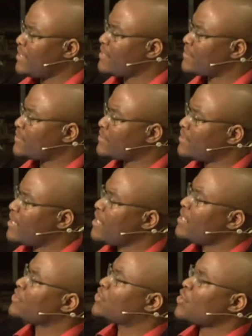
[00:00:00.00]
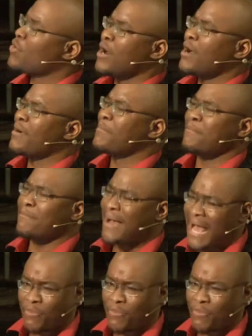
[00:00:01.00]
us, so are my